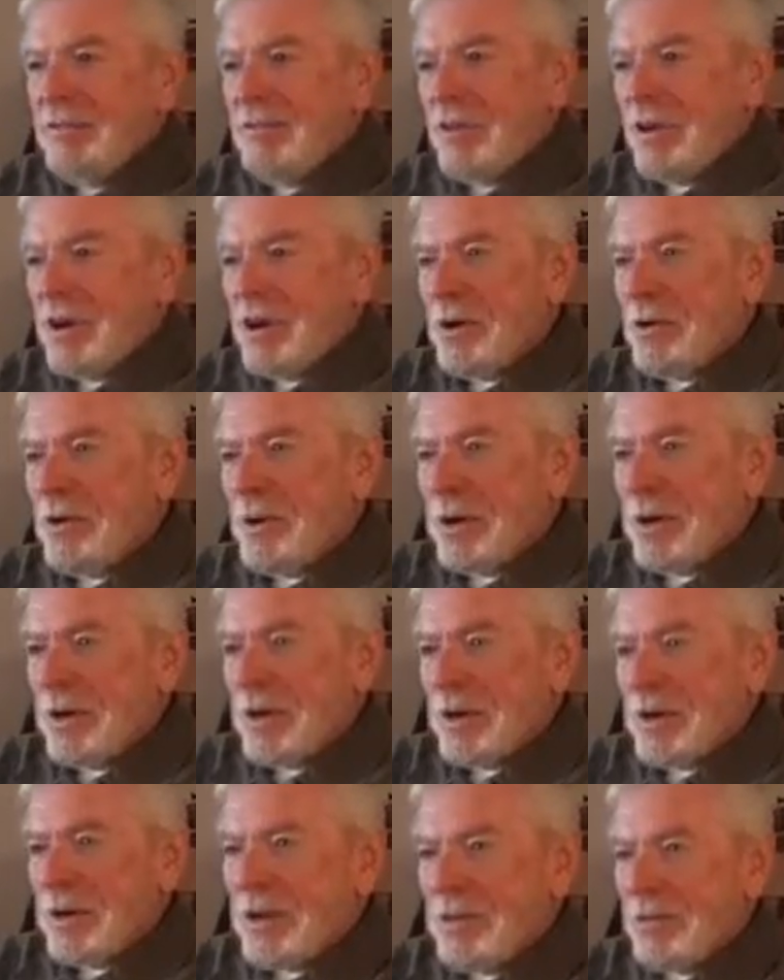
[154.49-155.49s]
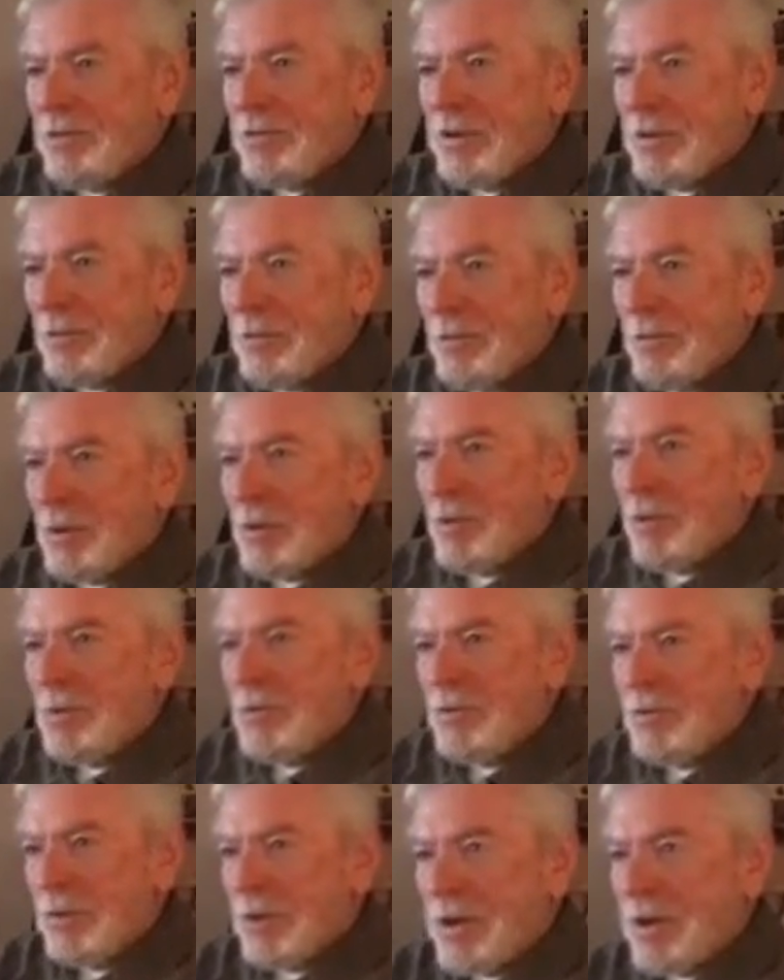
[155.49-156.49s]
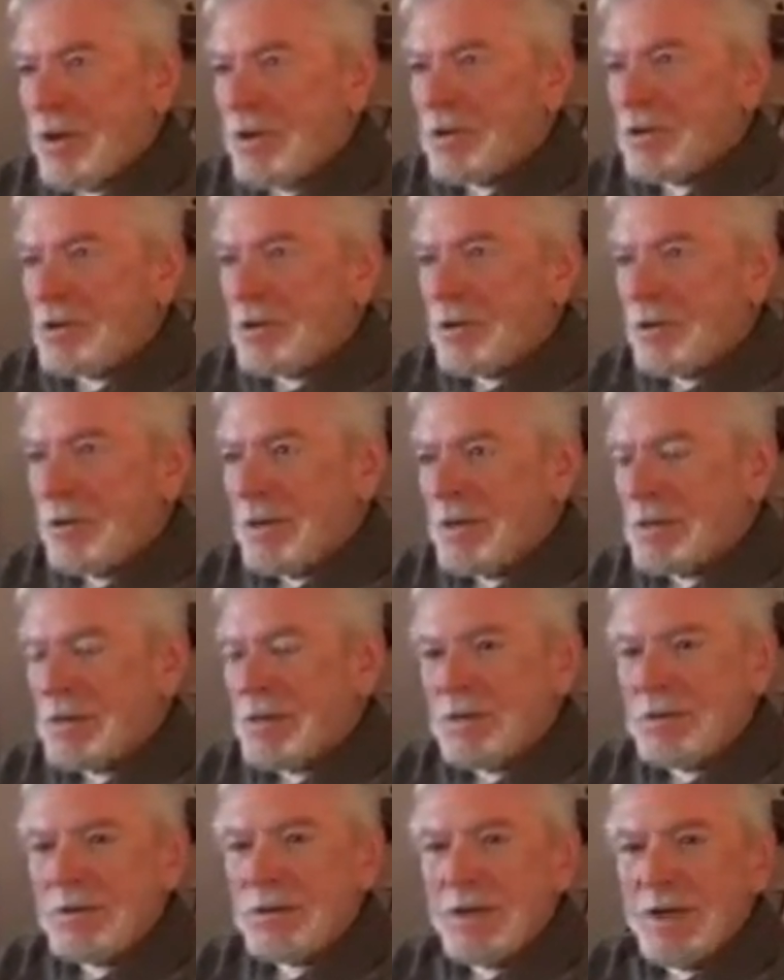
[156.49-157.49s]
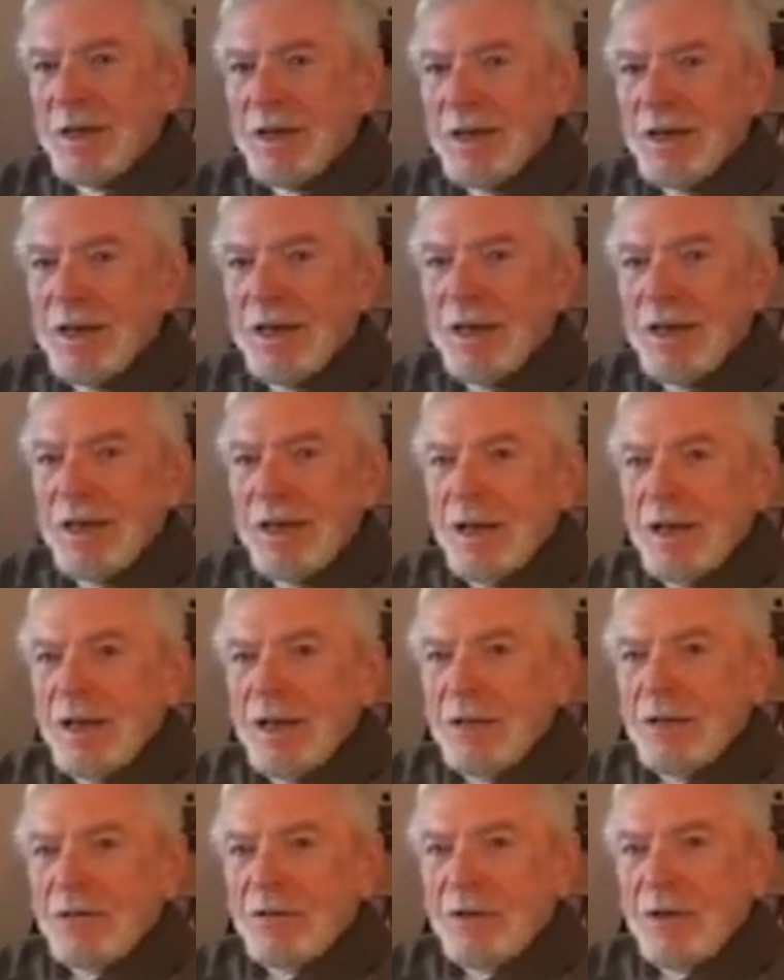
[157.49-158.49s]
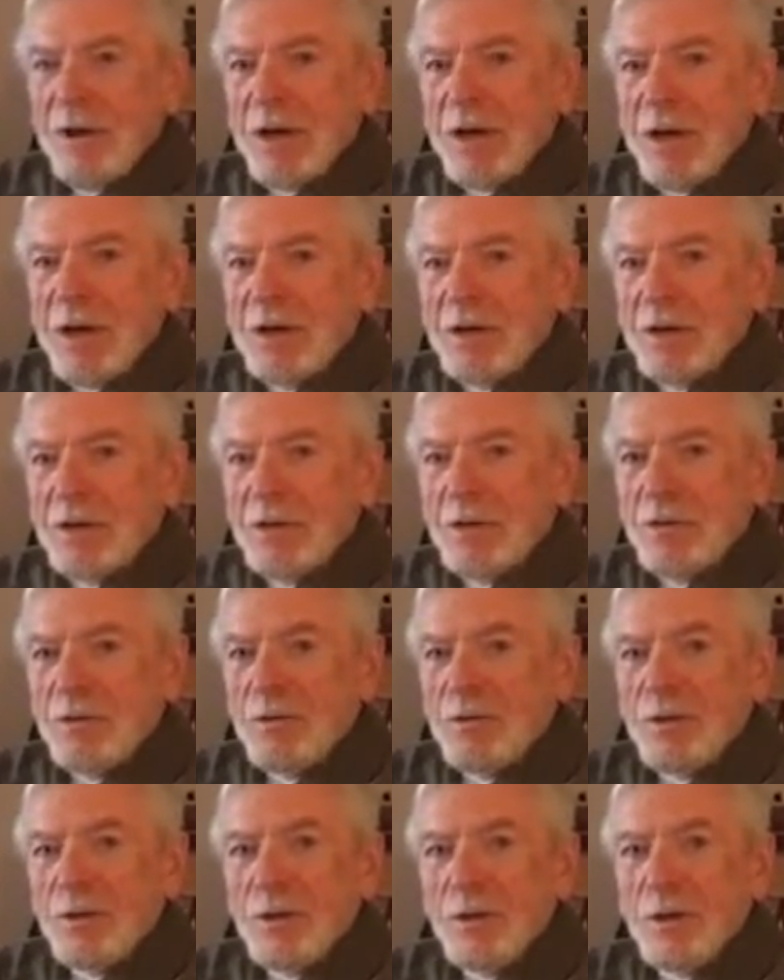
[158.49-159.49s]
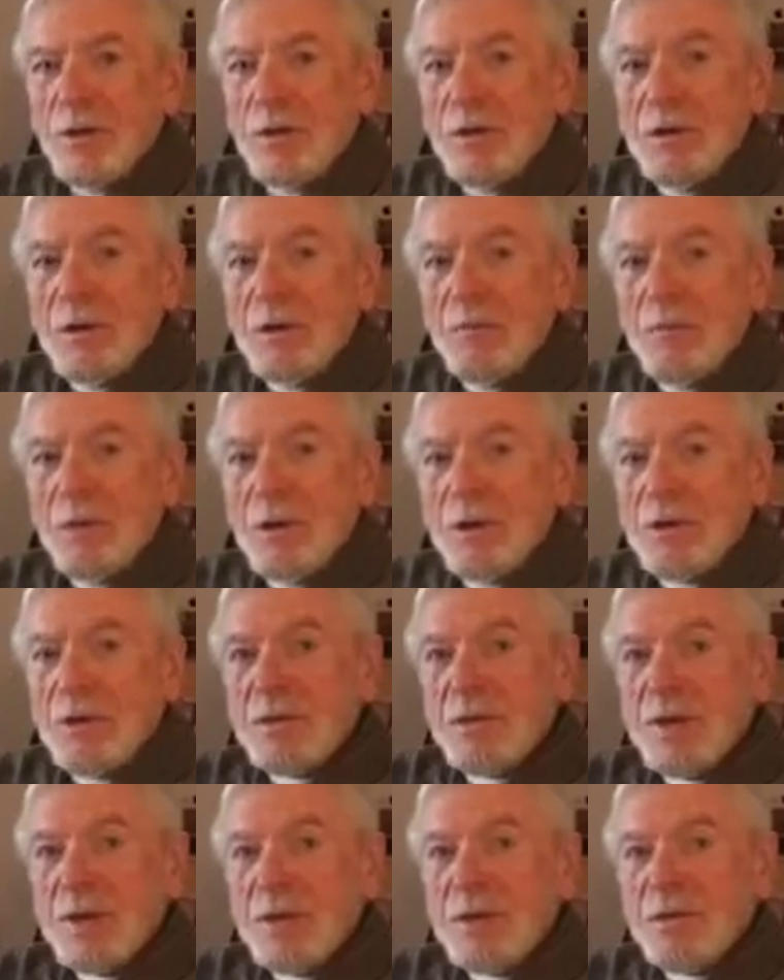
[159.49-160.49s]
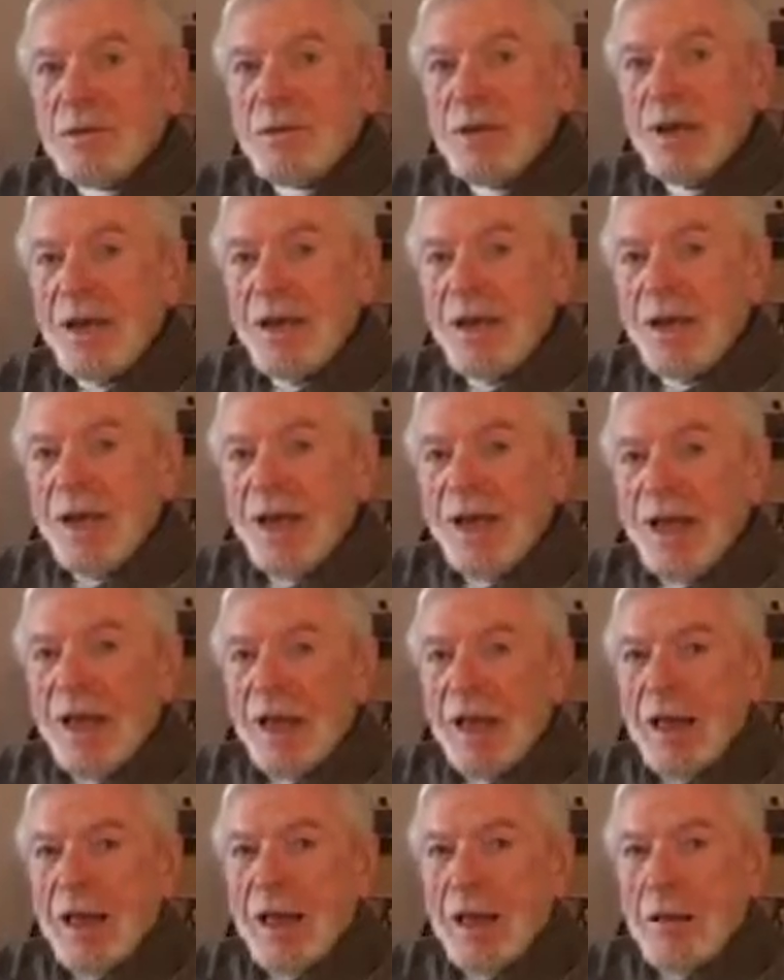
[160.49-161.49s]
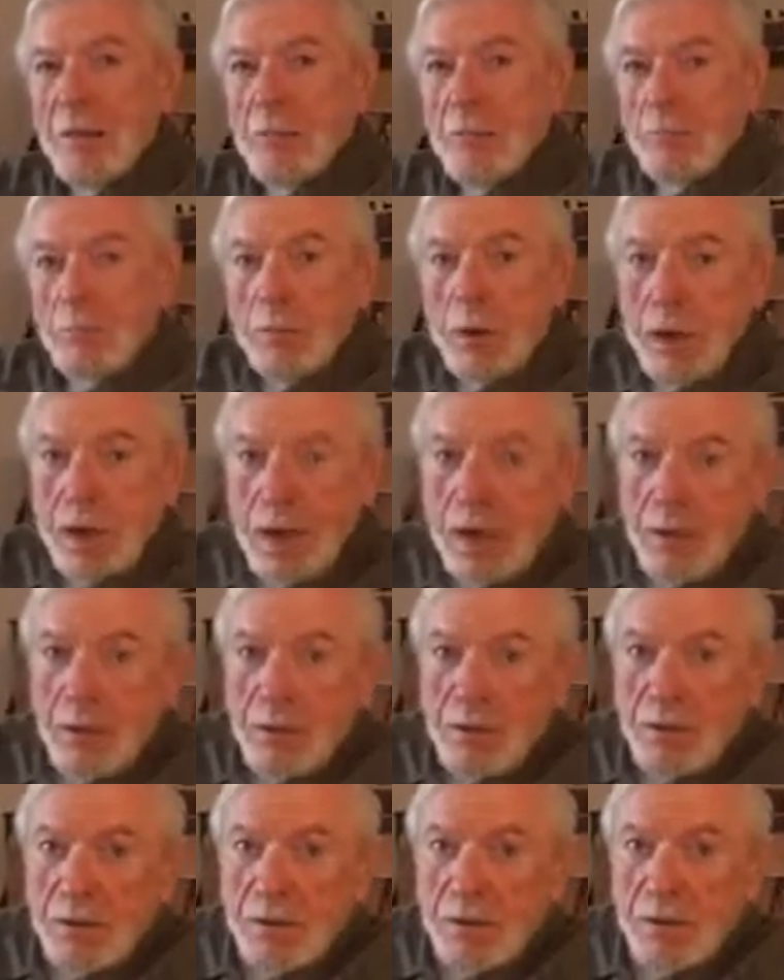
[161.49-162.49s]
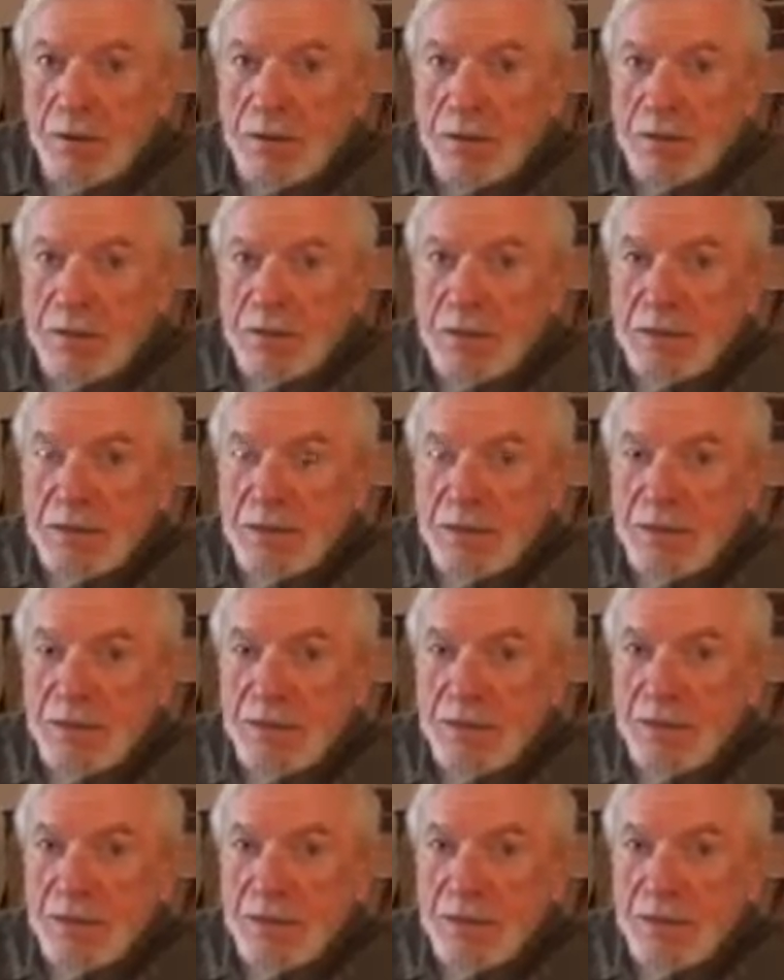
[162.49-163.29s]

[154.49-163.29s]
Very rarely does he remove the consequences. So I had to go through a learning process. But I learned a lesson.